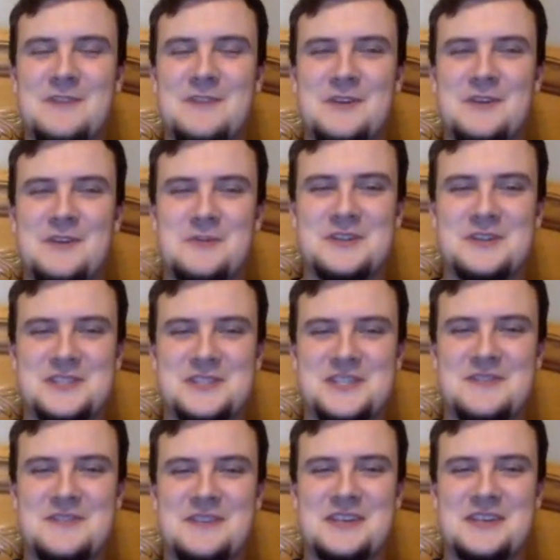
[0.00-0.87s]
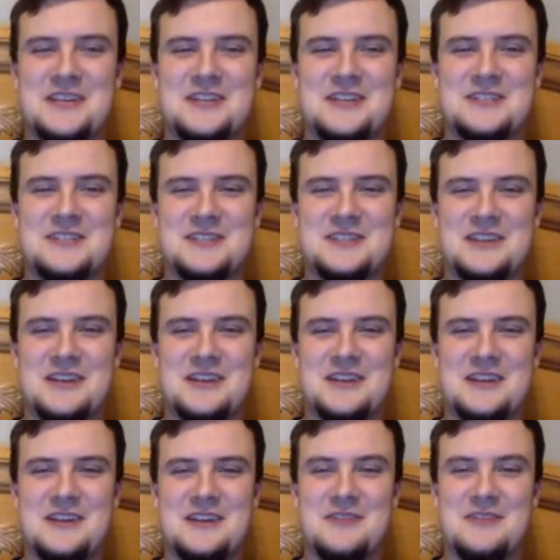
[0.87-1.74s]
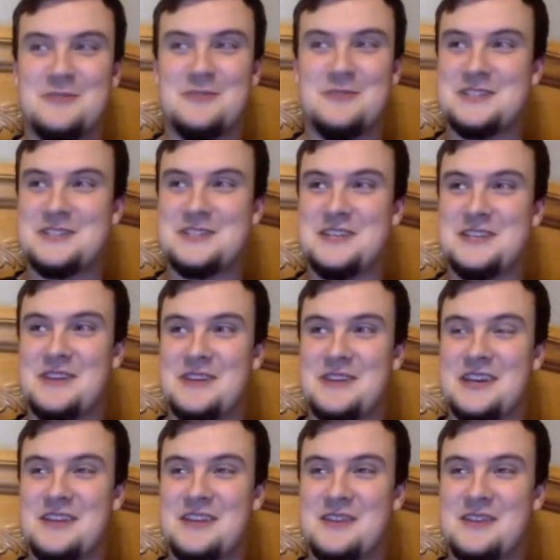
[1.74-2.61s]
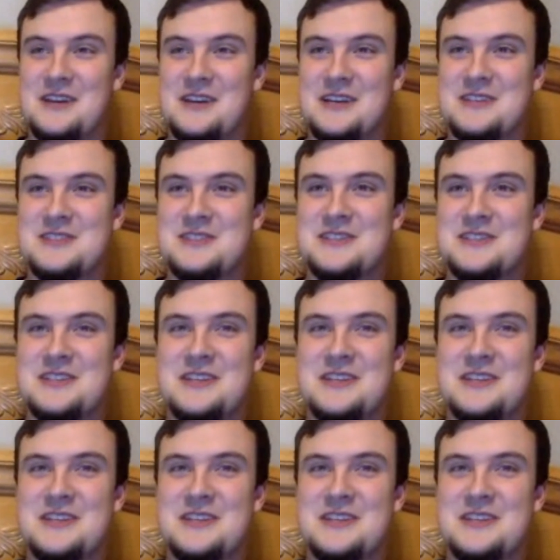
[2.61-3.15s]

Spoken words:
on what Stephen King likes,